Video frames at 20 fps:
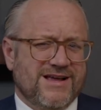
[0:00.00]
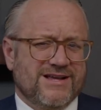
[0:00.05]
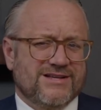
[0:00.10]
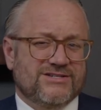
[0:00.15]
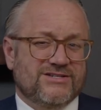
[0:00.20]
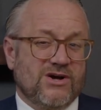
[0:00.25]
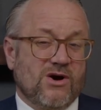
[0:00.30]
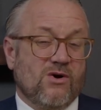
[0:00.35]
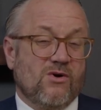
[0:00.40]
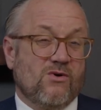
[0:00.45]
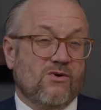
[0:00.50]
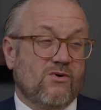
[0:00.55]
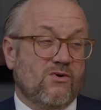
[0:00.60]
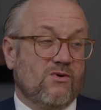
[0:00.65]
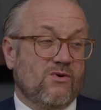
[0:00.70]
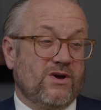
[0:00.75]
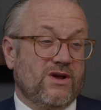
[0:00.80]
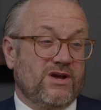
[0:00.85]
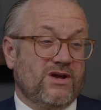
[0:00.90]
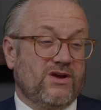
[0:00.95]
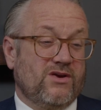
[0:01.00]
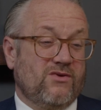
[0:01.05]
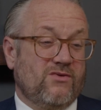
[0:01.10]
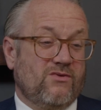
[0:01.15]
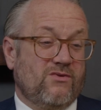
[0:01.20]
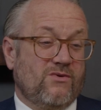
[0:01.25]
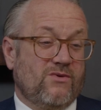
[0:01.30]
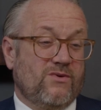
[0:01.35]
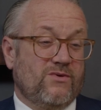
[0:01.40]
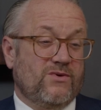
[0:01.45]
So
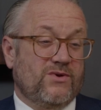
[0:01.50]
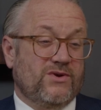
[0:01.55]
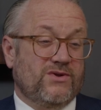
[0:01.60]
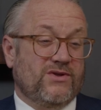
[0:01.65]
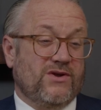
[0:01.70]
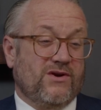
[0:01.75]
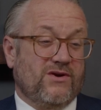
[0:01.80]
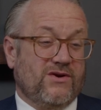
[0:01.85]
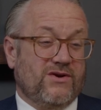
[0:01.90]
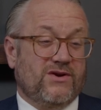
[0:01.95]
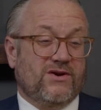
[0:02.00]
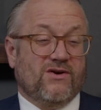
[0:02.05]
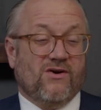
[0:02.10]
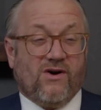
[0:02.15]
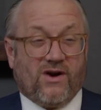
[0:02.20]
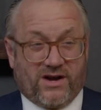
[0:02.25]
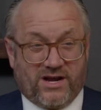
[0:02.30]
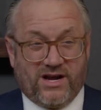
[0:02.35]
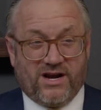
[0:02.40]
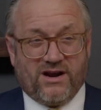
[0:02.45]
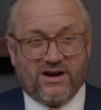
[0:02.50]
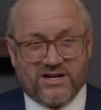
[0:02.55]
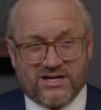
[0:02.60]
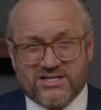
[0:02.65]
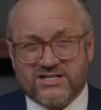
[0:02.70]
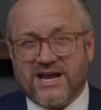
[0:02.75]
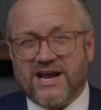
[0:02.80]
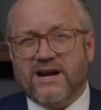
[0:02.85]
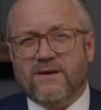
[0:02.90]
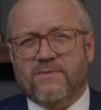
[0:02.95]
you there, look, in an
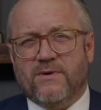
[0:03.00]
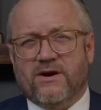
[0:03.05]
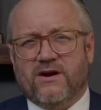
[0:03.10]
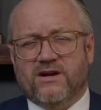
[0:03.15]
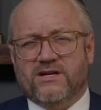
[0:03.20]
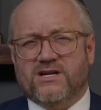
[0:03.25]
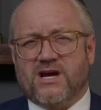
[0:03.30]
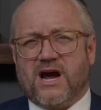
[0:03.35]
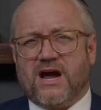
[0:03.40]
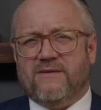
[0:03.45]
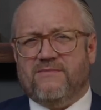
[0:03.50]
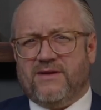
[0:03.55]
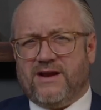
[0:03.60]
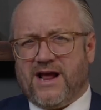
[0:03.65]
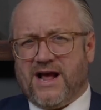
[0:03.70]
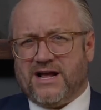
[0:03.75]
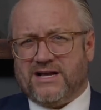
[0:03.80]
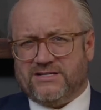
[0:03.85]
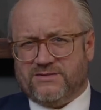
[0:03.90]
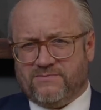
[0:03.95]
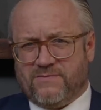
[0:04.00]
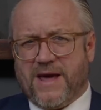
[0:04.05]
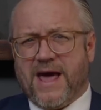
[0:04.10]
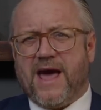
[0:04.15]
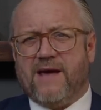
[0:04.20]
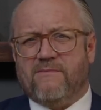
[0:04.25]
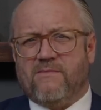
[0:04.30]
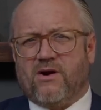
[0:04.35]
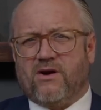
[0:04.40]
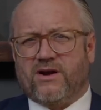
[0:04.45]
extended period of time that has
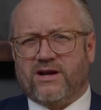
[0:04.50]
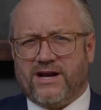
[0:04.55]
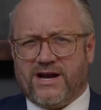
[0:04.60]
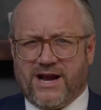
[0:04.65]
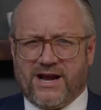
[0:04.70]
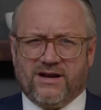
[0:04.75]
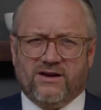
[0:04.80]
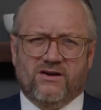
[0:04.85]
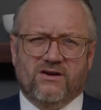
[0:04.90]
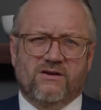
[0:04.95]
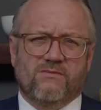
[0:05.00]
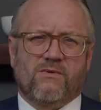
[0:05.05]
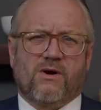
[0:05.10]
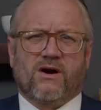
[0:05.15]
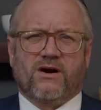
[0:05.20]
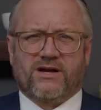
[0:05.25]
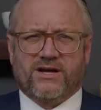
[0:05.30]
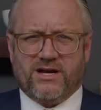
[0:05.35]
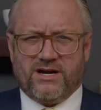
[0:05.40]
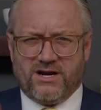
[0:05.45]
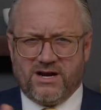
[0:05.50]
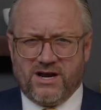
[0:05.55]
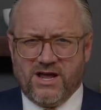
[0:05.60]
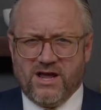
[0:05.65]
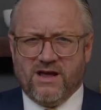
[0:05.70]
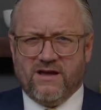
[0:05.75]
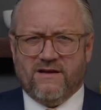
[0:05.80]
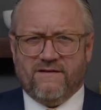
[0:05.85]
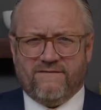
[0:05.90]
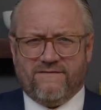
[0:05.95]
bad market and good market
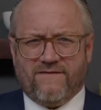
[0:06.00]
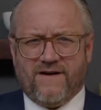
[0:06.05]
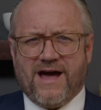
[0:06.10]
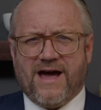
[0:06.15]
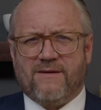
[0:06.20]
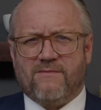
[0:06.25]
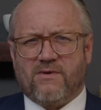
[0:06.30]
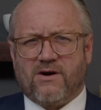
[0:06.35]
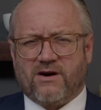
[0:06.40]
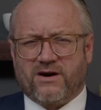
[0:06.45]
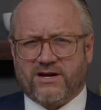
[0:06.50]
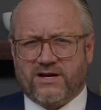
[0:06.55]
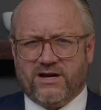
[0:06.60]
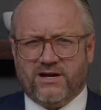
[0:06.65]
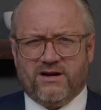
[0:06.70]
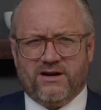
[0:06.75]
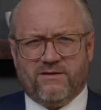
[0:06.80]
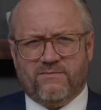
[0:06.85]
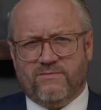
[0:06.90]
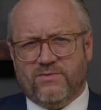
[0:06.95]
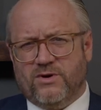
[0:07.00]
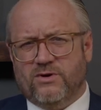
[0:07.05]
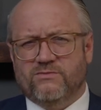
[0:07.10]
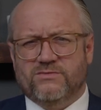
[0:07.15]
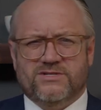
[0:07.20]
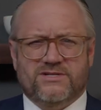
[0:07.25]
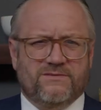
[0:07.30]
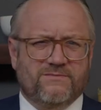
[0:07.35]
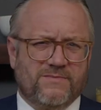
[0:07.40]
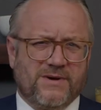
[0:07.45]
and flat market and
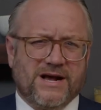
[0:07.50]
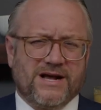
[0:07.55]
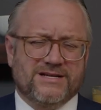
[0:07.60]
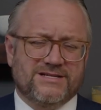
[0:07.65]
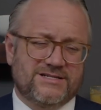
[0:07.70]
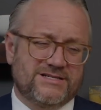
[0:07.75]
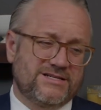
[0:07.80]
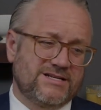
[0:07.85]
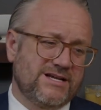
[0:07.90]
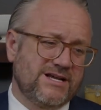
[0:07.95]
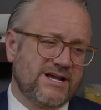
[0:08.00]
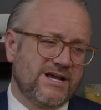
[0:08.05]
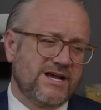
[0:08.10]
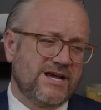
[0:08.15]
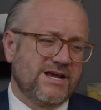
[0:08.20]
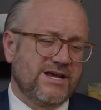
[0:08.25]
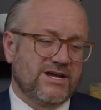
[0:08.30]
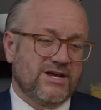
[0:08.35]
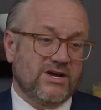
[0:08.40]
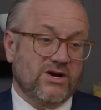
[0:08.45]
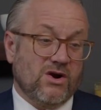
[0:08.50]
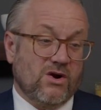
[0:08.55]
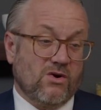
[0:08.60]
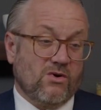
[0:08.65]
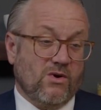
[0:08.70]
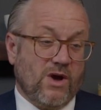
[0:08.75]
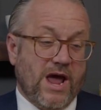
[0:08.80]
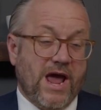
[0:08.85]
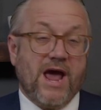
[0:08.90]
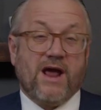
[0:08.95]
booms and busts, you
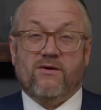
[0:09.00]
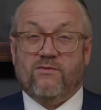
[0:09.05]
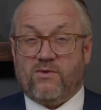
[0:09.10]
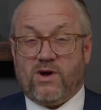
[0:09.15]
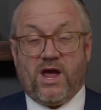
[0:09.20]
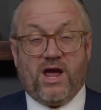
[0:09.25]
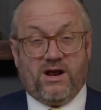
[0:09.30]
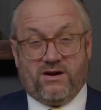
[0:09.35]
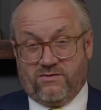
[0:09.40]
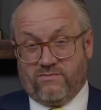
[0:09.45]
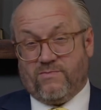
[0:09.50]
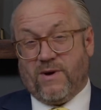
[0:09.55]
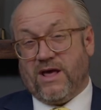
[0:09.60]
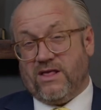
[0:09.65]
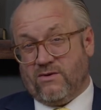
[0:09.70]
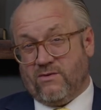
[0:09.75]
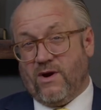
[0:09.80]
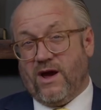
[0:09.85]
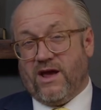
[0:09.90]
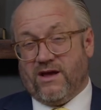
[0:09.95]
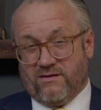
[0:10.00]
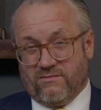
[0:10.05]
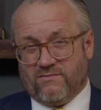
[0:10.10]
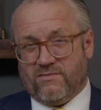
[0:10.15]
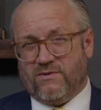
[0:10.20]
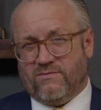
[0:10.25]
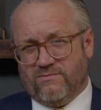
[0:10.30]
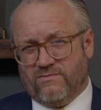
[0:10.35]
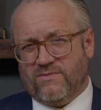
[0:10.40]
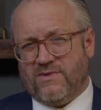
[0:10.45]
know, and, and by the way,
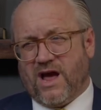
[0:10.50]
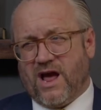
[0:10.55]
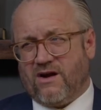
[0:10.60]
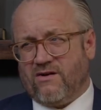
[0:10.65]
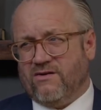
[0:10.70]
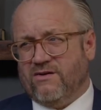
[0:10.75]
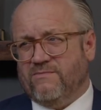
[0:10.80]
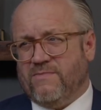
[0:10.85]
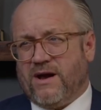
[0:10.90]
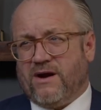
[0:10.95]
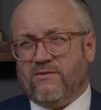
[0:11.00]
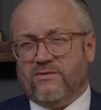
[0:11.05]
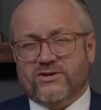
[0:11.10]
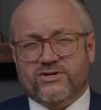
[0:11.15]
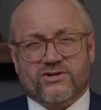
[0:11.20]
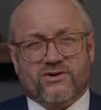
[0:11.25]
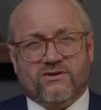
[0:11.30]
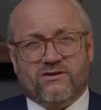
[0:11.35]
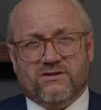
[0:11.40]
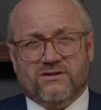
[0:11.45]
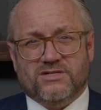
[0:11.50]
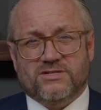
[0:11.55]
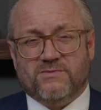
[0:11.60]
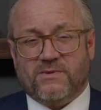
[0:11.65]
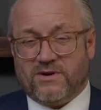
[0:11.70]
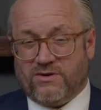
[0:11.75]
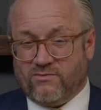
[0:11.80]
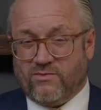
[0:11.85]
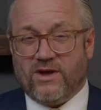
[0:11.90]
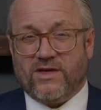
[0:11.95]
not only better returns,
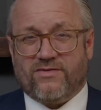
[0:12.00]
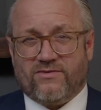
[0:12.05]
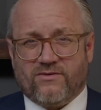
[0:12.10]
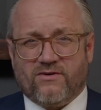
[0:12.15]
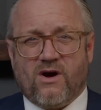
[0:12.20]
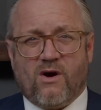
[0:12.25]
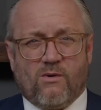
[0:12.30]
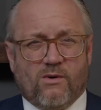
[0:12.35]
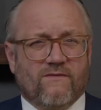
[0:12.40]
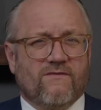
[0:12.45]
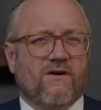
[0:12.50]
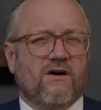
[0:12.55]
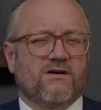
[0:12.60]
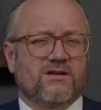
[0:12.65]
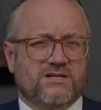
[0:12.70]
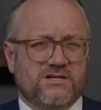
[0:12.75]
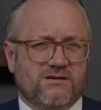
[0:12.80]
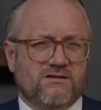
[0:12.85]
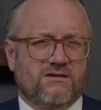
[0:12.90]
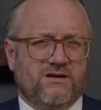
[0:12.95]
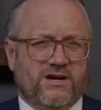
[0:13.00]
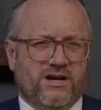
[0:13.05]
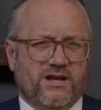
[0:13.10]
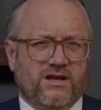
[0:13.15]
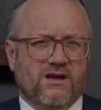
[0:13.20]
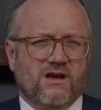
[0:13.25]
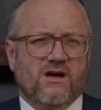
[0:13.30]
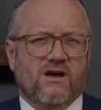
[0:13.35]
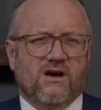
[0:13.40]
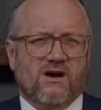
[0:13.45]
but with lower volatility,
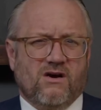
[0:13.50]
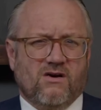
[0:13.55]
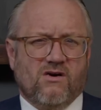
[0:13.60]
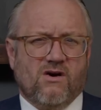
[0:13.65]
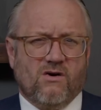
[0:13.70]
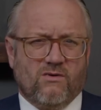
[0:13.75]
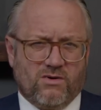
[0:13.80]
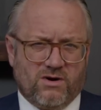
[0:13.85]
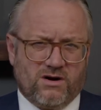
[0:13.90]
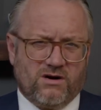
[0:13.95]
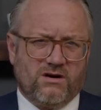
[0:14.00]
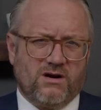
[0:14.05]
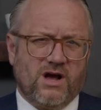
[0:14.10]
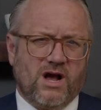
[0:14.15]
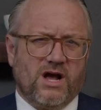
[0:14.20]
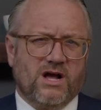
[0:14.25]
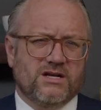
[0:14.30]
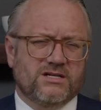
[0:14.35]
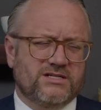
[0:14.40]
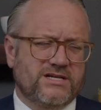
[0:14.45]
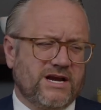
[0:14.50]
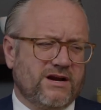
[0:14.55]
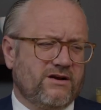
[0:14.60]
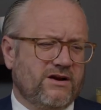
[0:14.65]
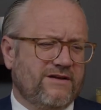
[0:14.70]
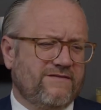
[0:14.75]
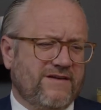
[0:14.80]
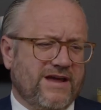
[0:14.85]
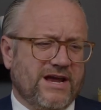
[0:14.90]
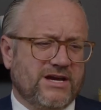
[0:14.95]
a lower uh, standard
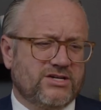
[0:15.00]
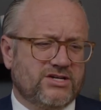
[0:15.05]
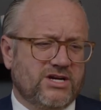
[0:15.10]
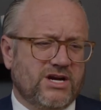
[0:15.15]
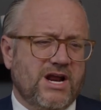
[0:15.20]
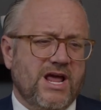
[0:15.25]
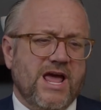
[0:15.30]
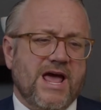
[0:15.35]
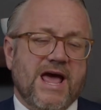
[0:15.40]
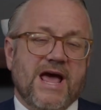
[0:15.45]
deviation.